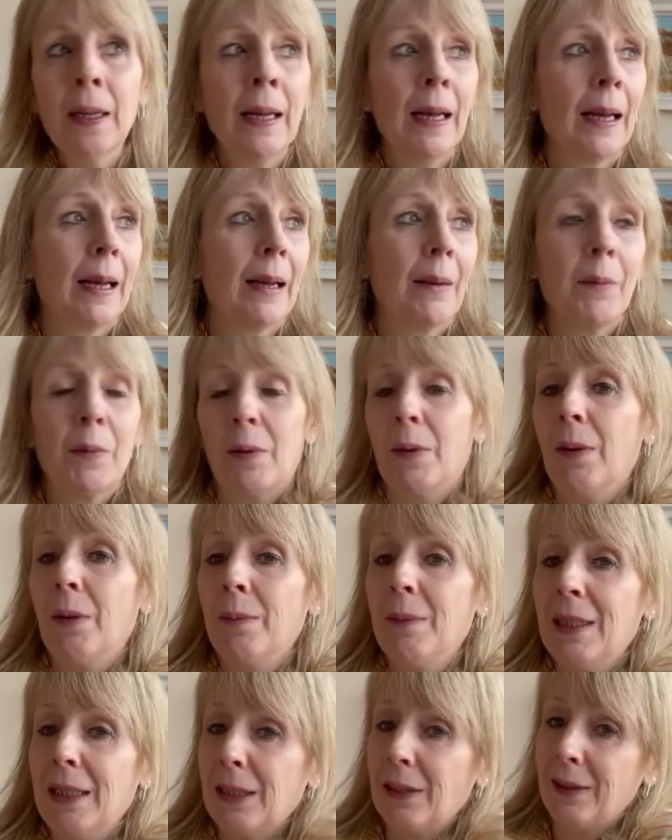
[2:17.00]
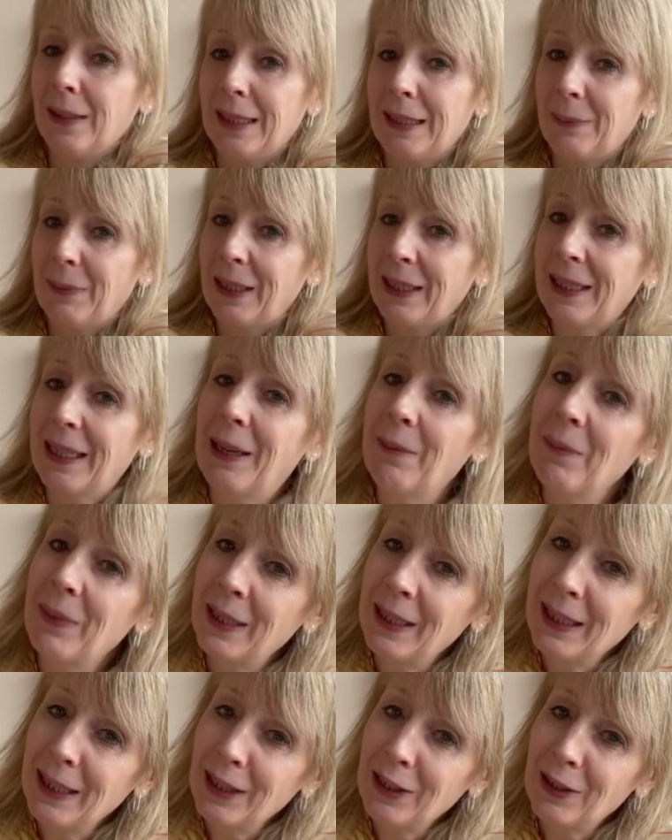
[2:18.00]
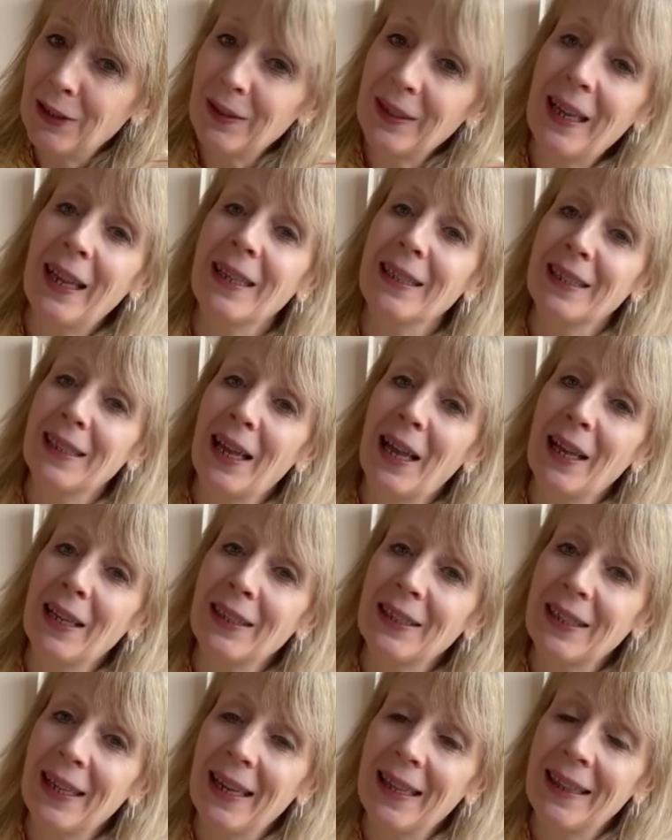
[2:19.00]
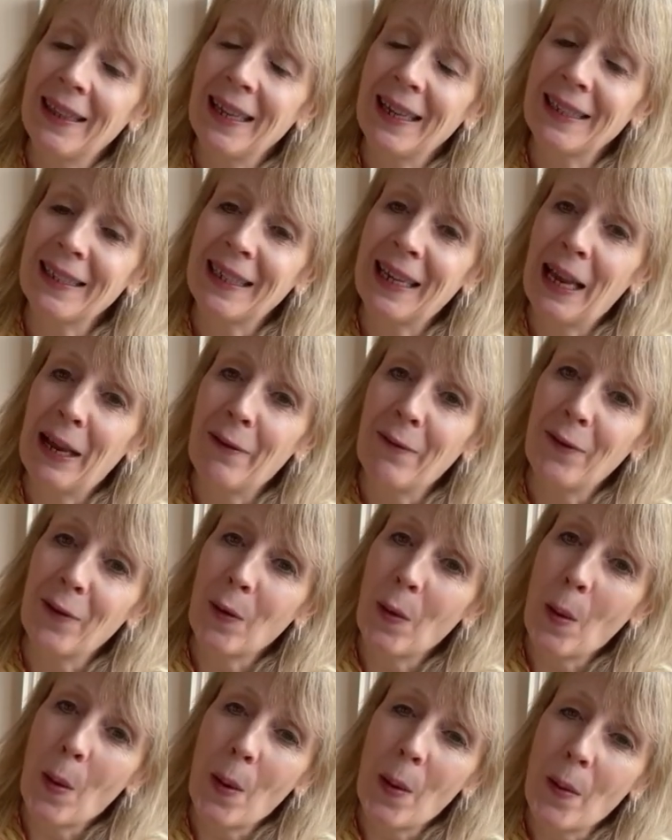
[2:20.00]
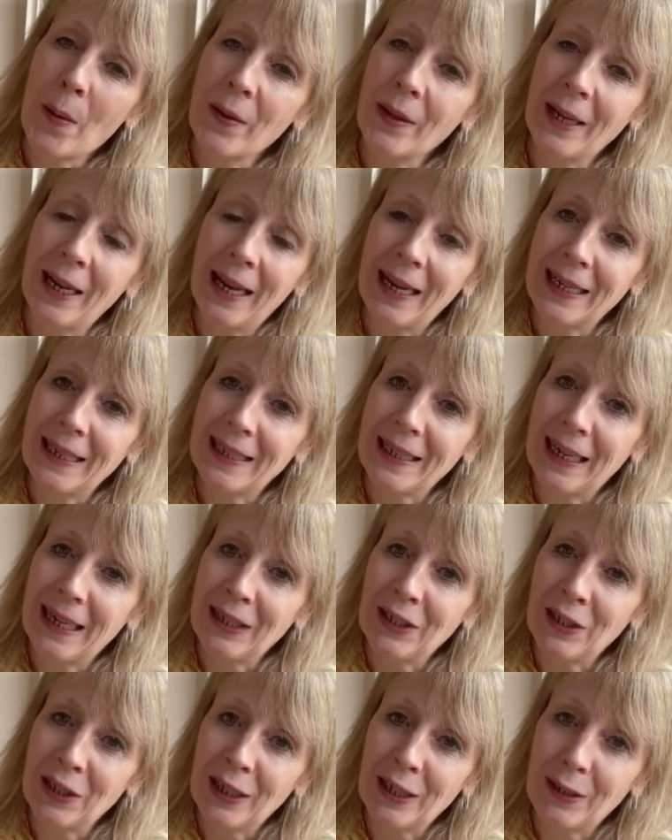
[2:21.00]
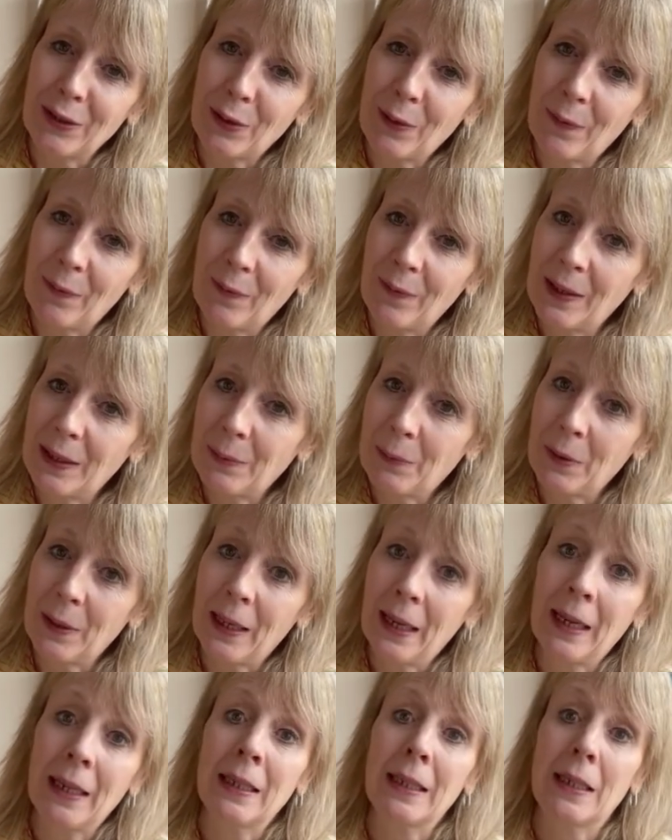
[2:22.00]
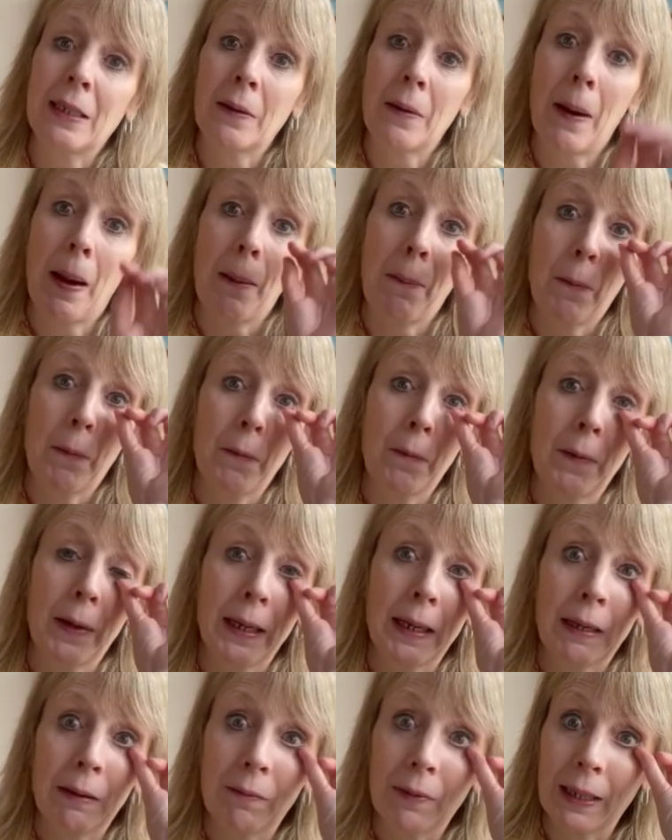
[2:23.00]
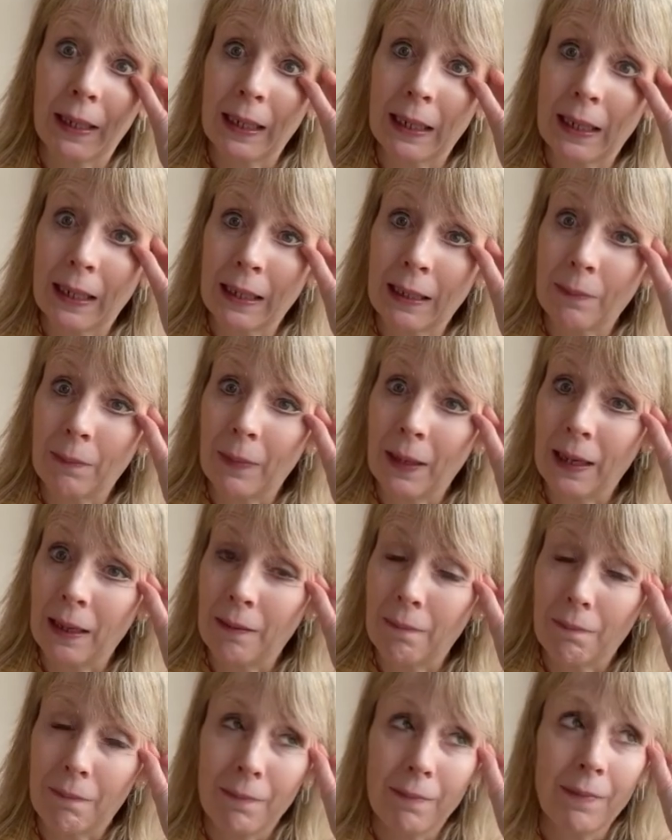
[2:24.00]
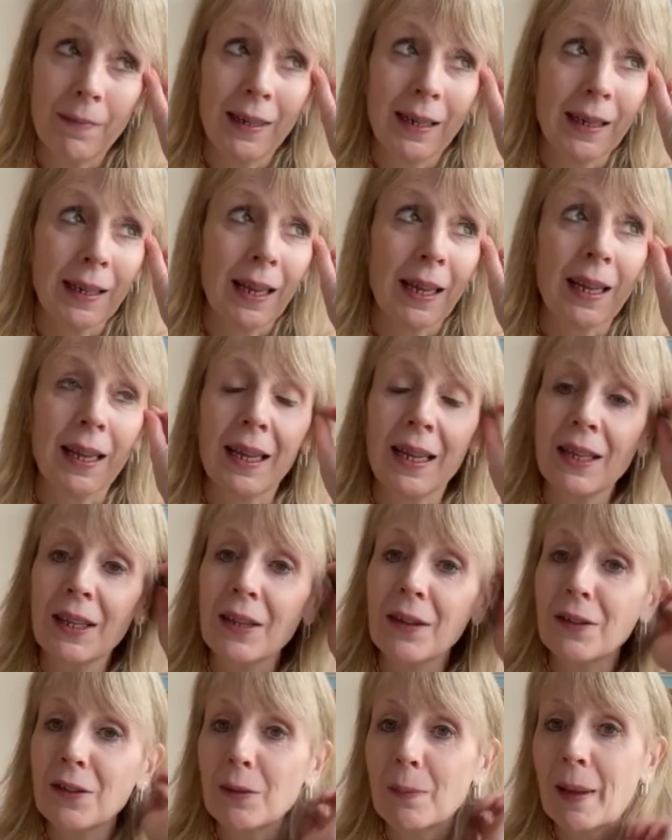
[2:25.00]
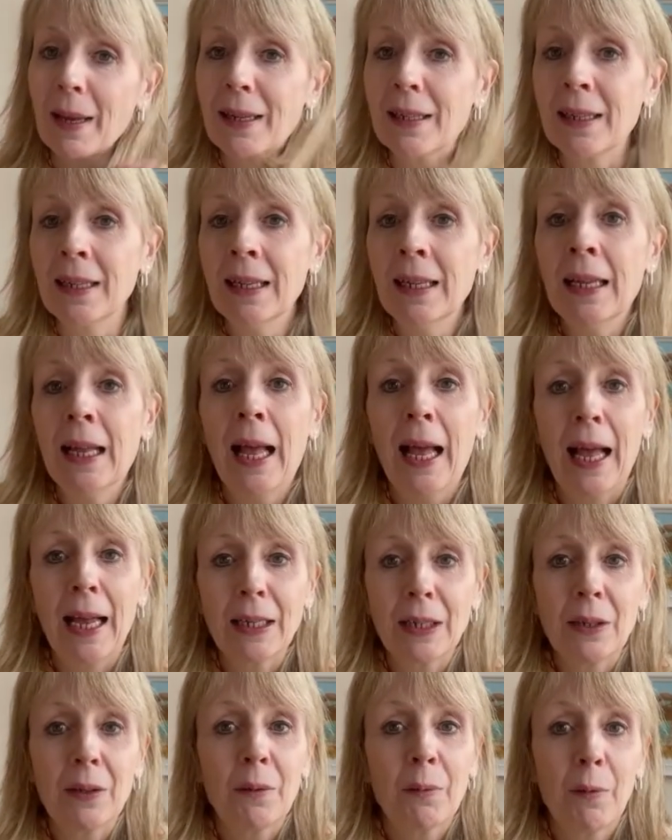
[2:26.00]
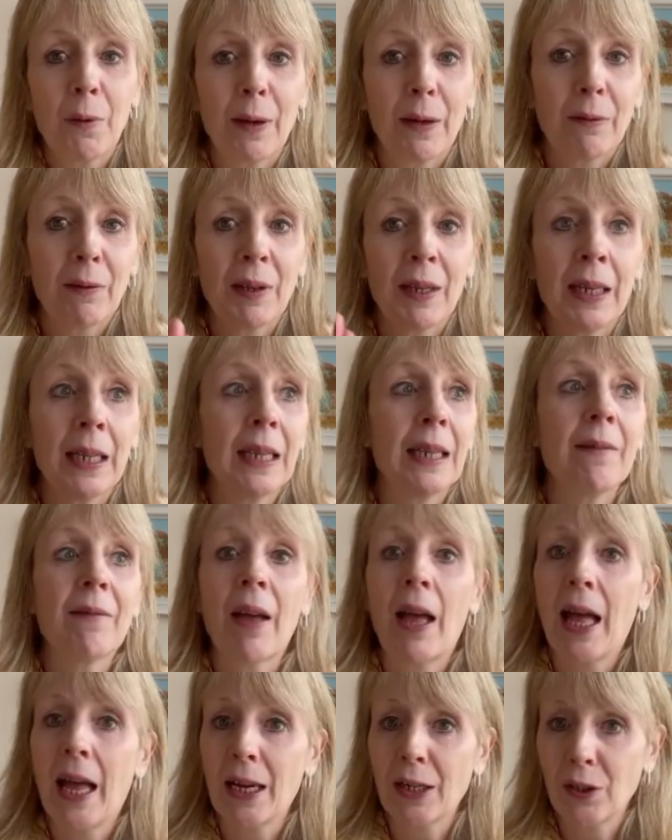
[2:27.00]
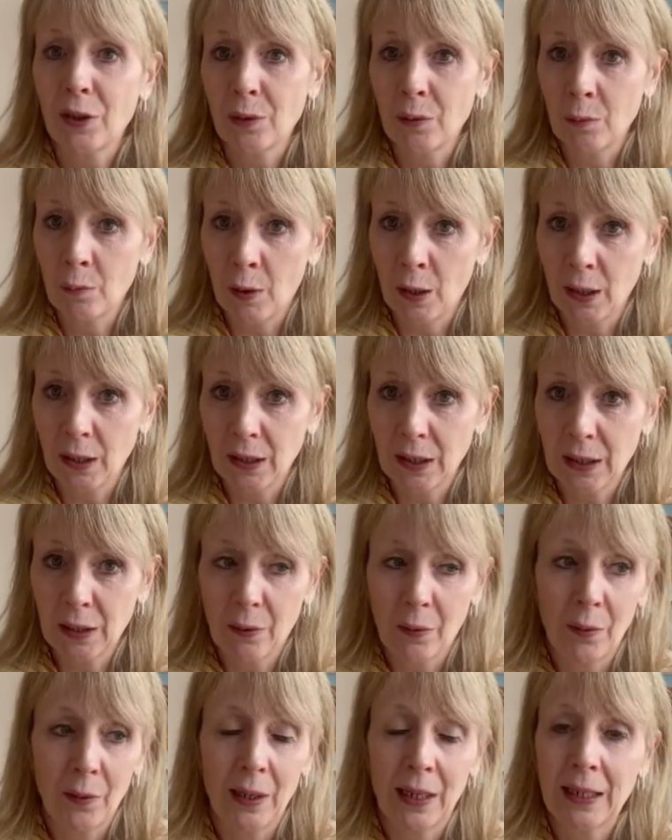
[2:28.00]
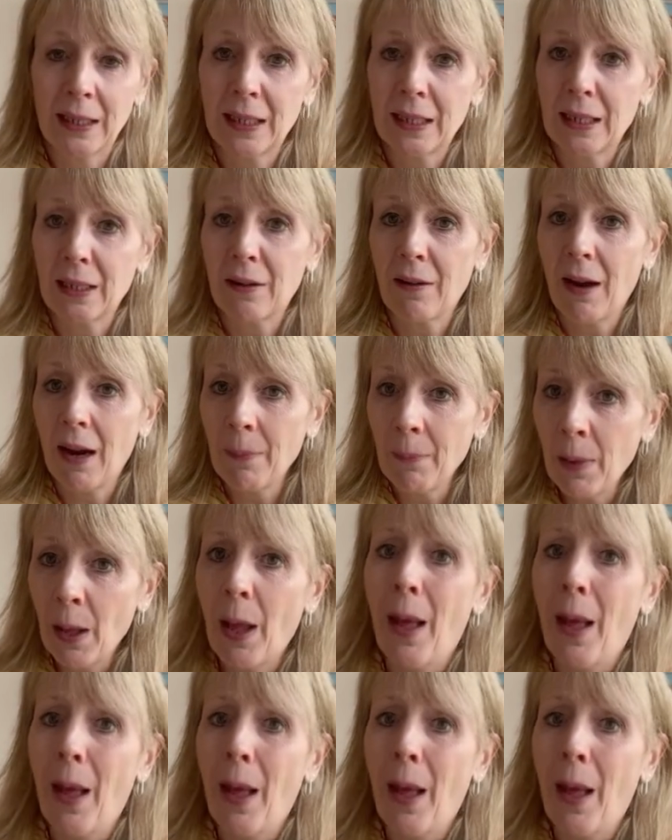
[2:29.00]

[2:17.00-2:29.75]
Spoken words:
of, or me to explain, then please do get in touch. And thanks again for all the likes and shares on Facebook and Instagram. Really, really does mean a huge amount. And you know what, if you leave actual words on Instagram,